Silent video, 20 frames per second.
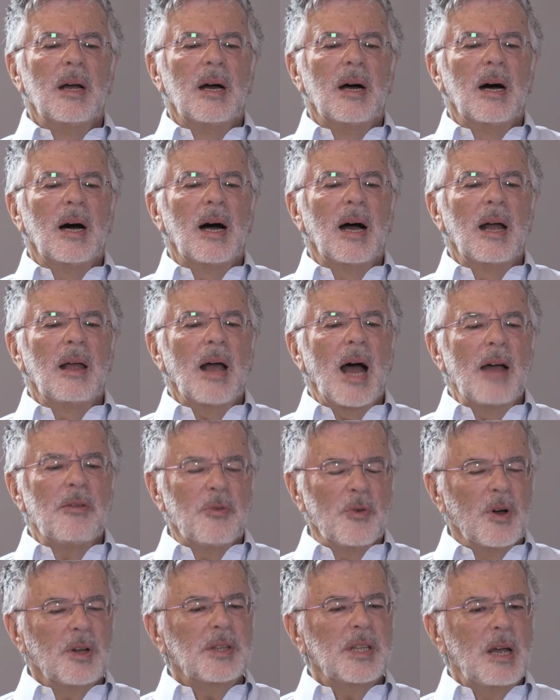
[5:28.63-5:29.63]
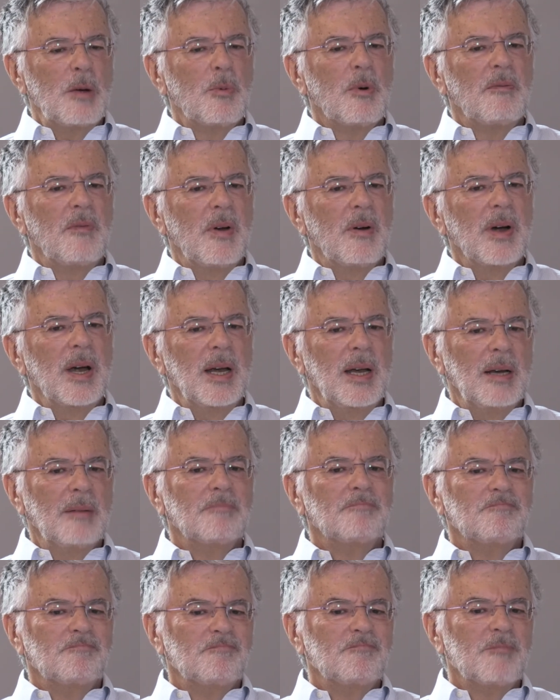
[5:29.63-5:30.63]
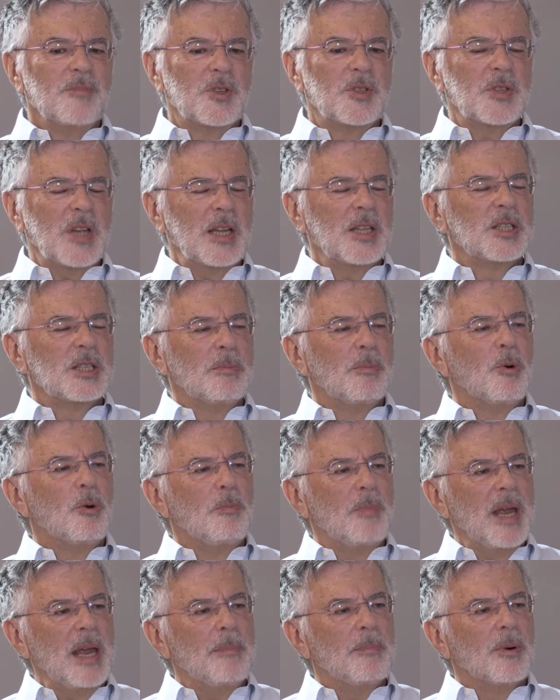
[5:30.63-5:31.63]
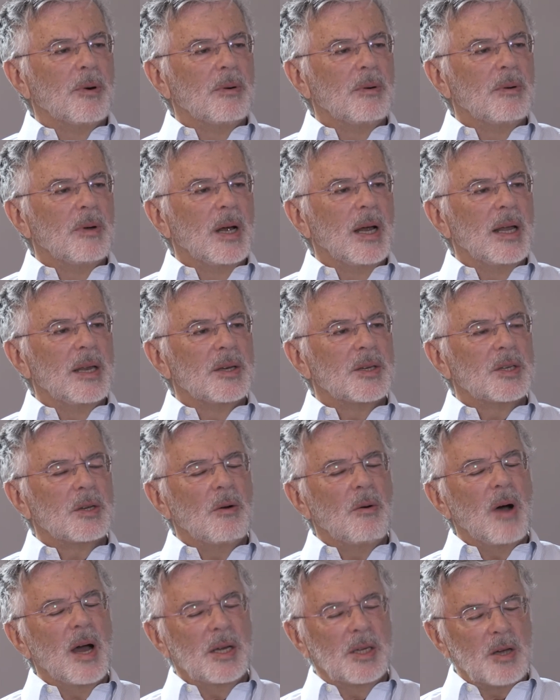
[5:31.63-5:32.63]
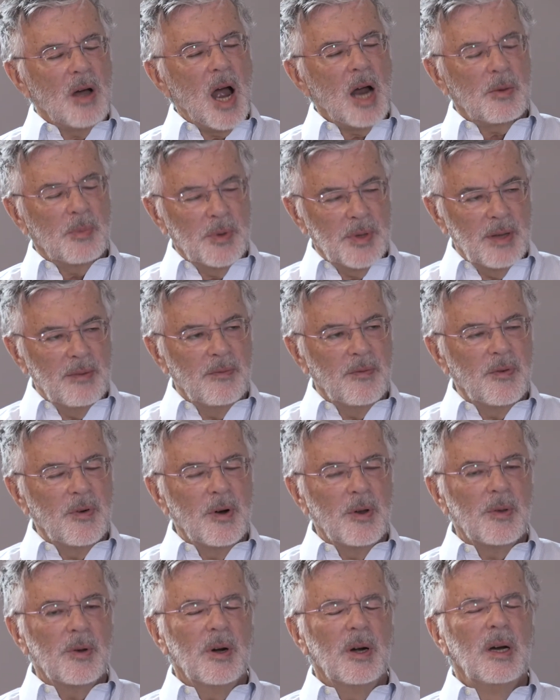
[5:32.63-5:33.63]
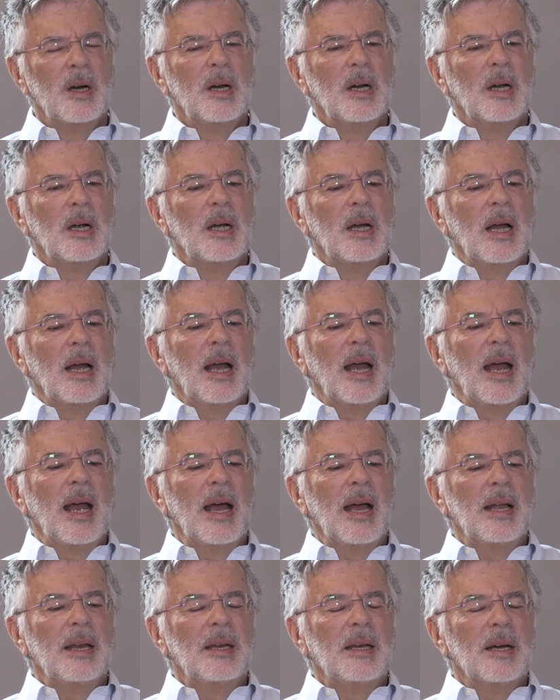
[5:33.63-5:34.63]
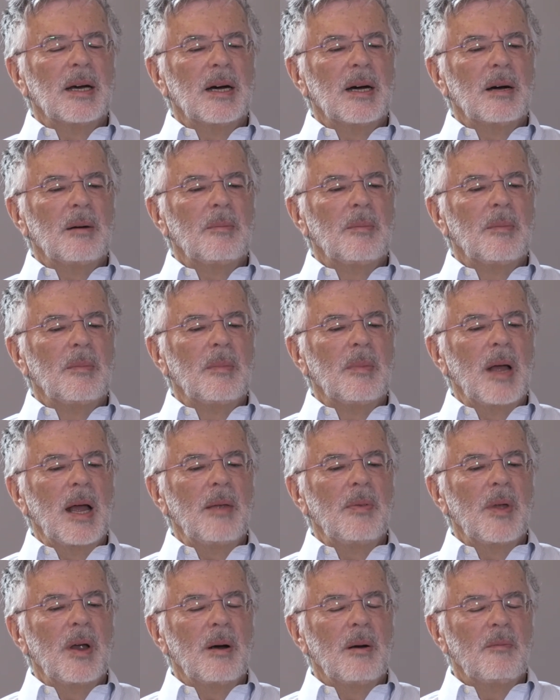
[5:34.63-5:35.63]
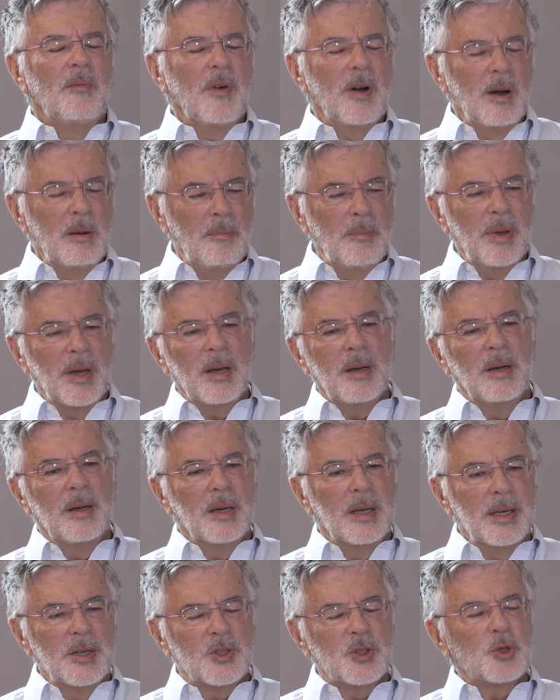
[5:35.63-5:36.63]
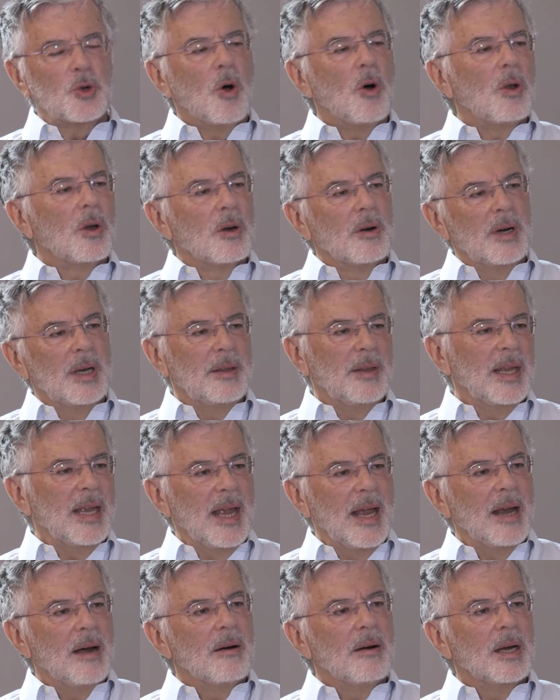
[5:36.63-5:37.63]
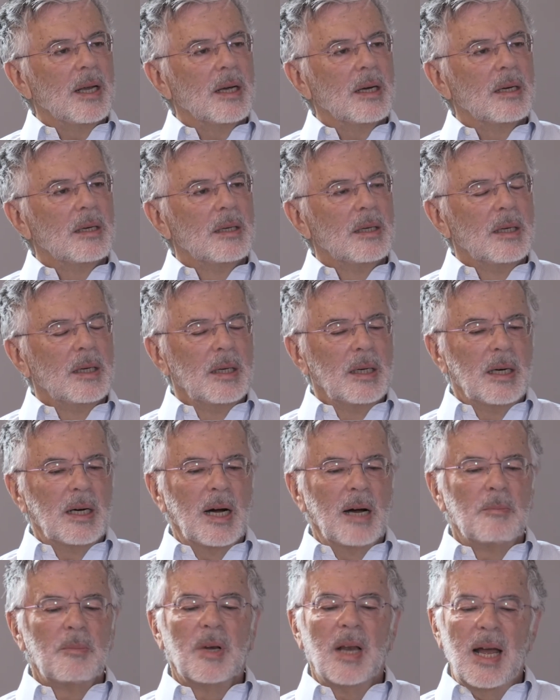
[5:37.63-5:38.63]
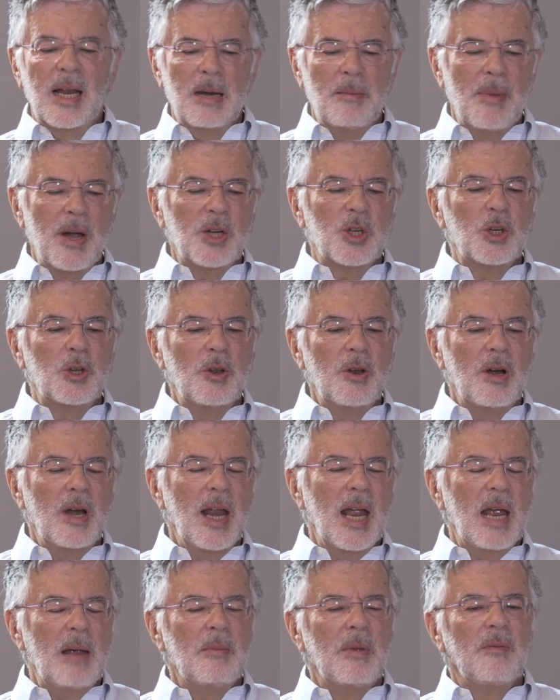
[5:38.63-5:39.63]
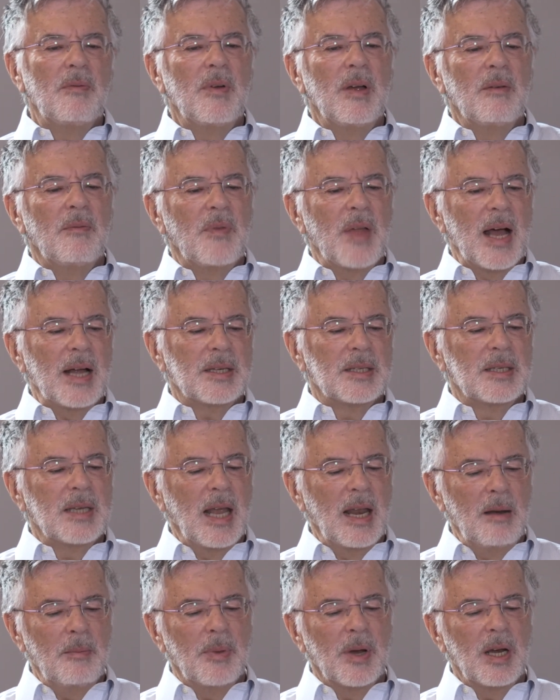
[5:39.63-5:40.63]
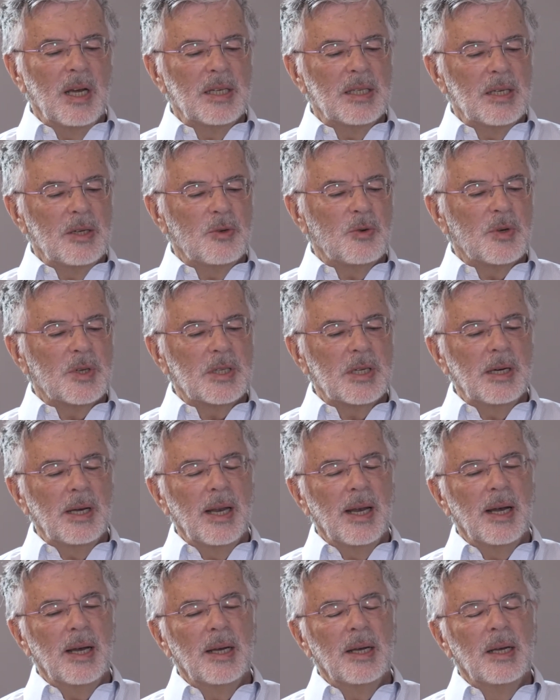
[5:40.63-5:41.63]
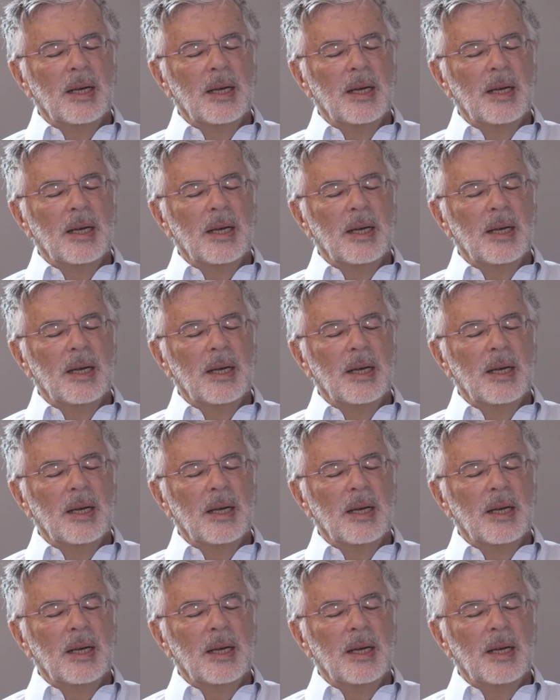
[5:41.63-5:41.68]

I thought they were very sensible people, and so I talked with them further, and they're a very big installer in the area. I'm glad to mention their name if that's anybody's interested in it,